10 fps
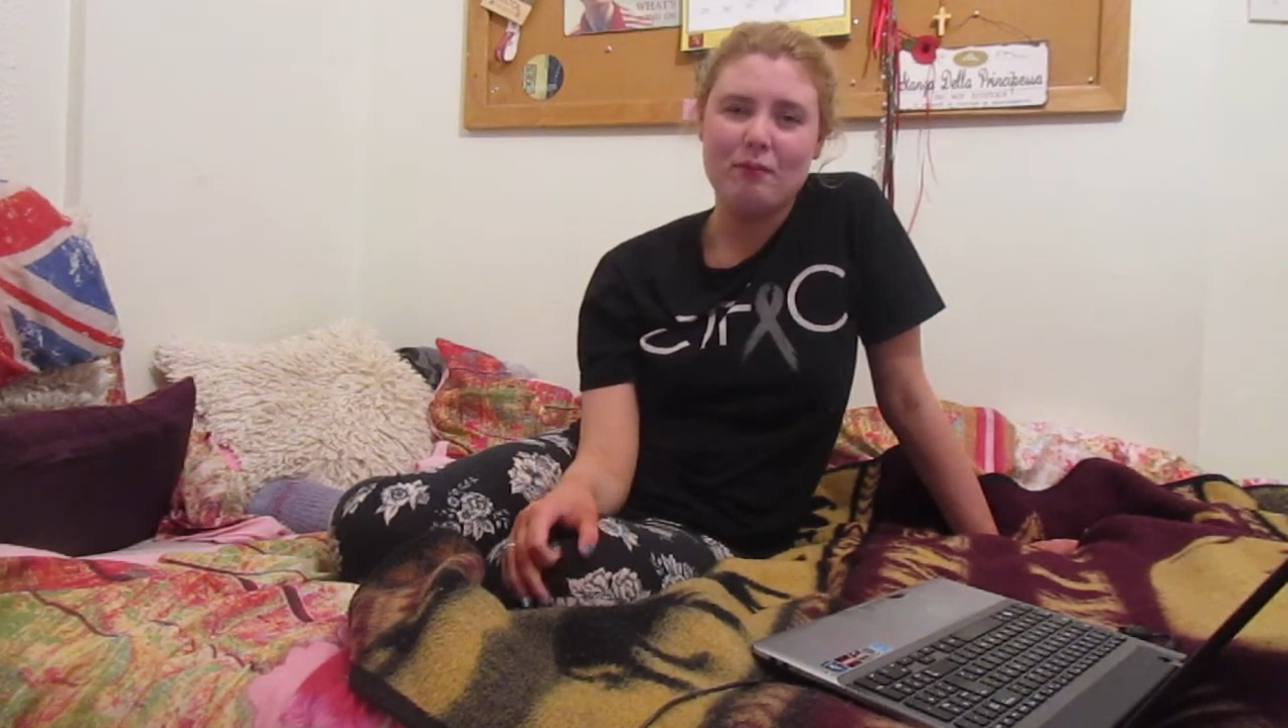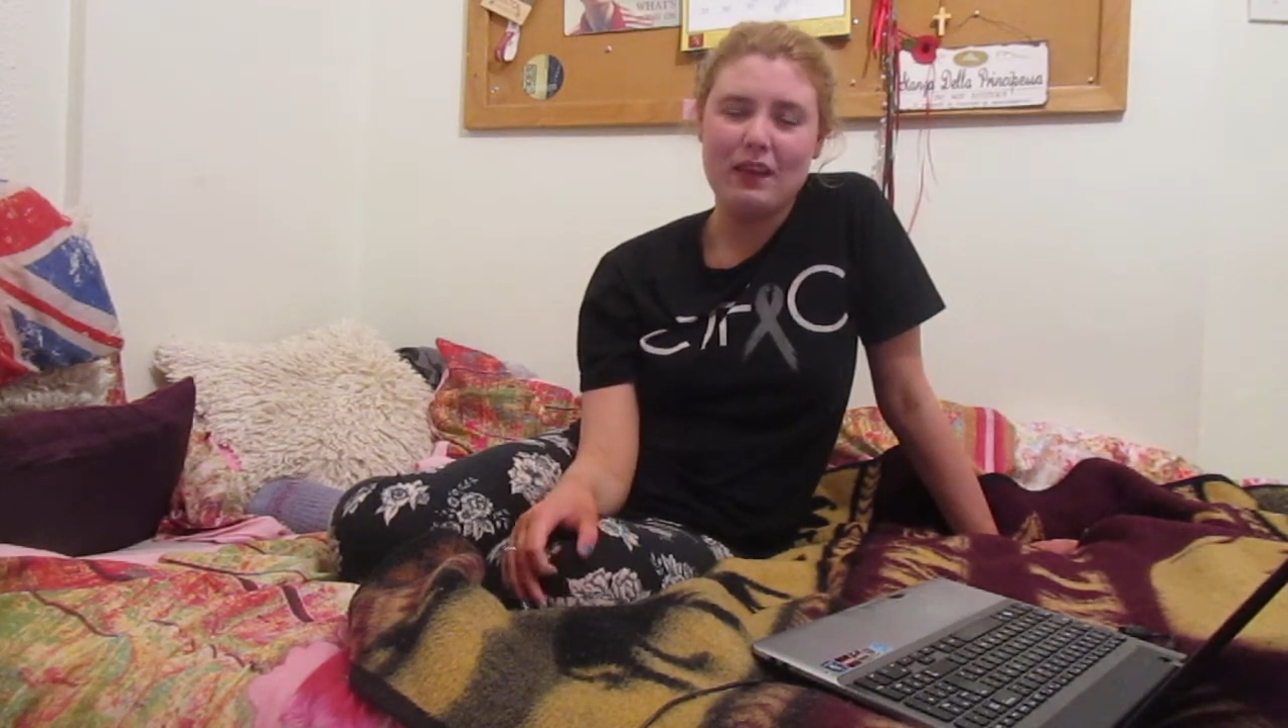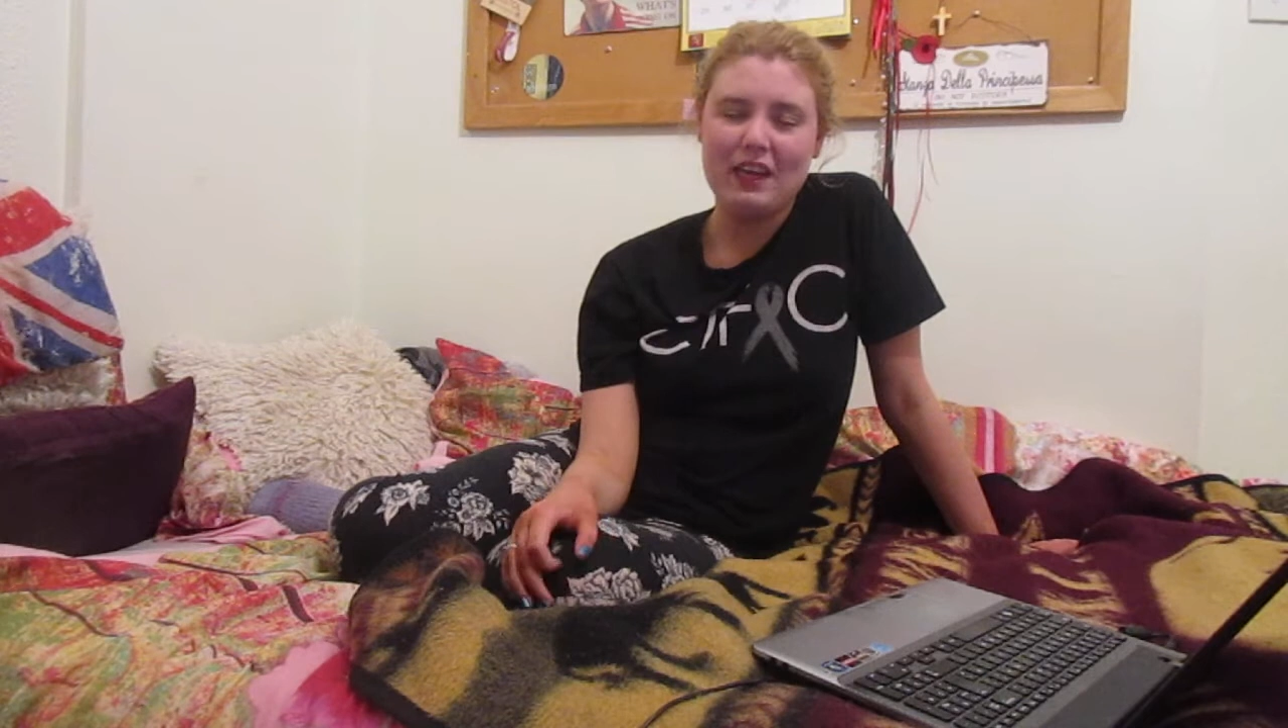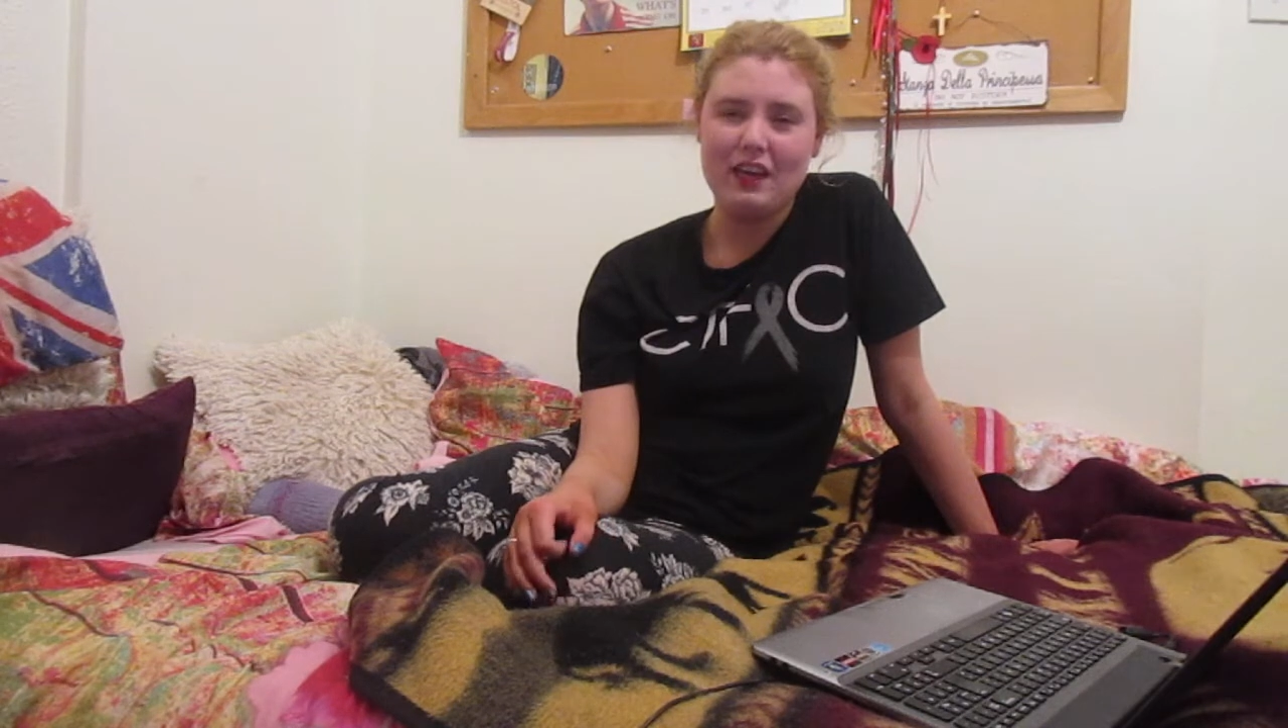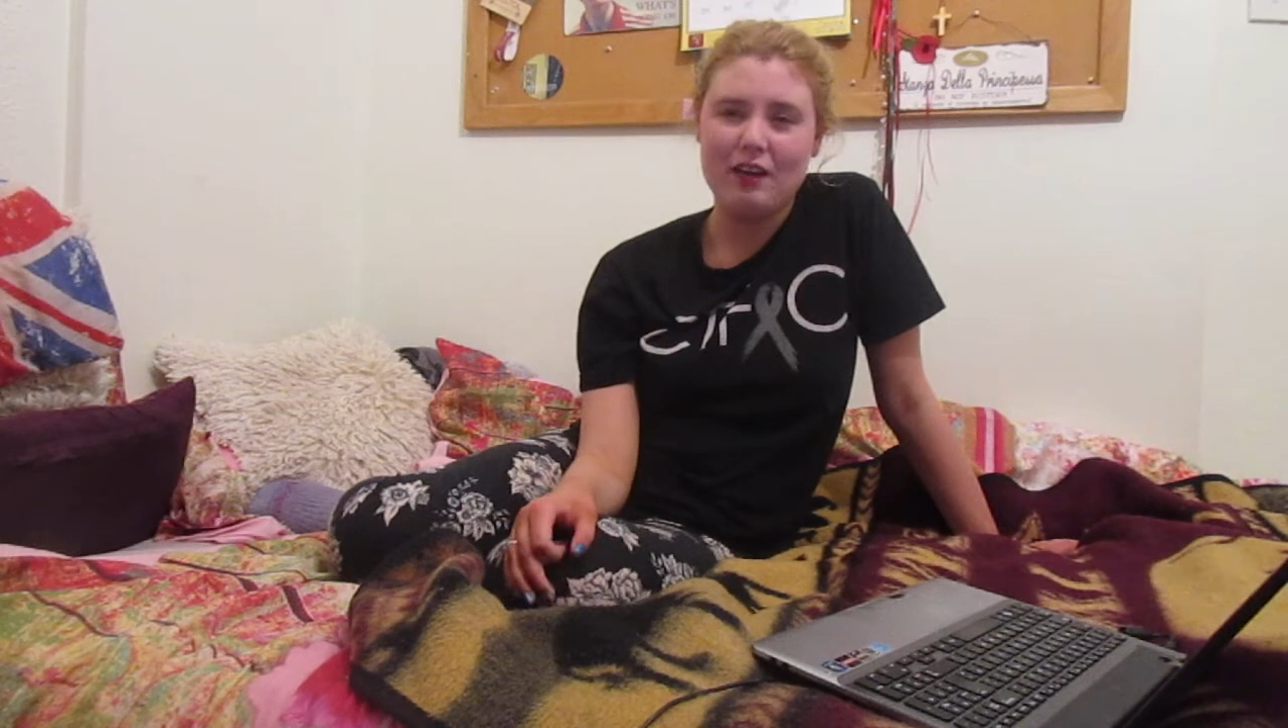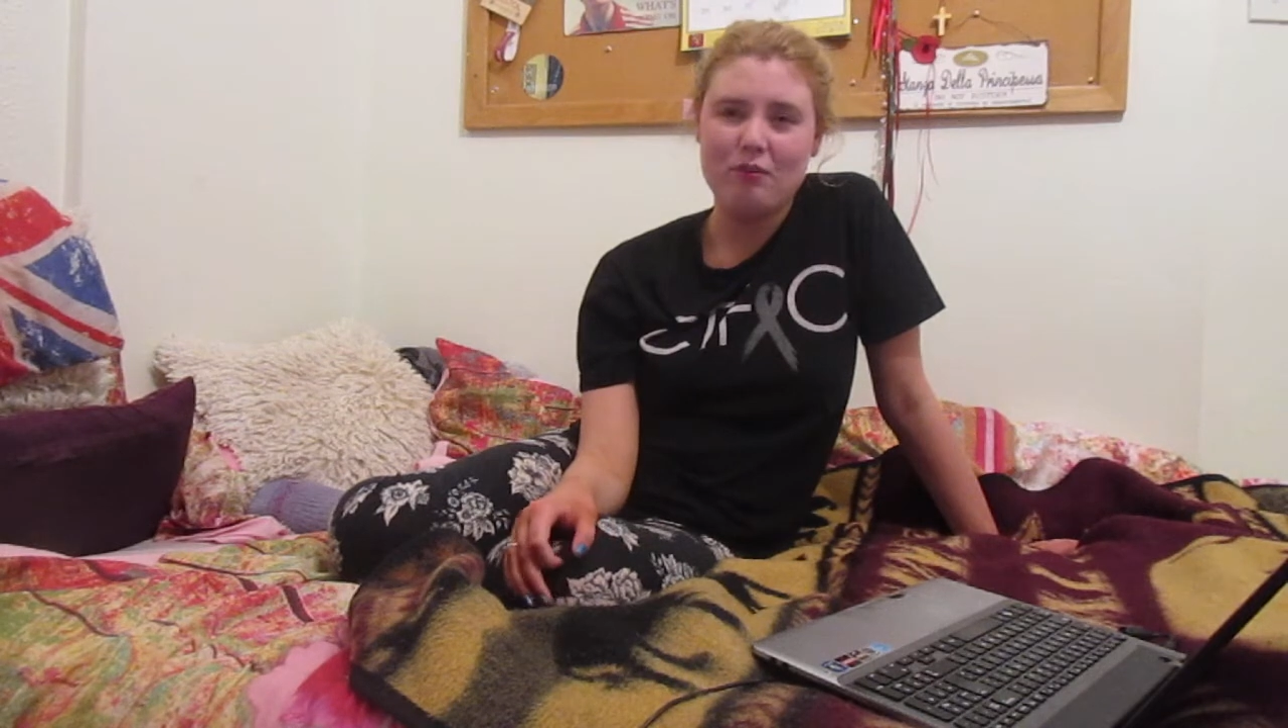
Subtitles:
making up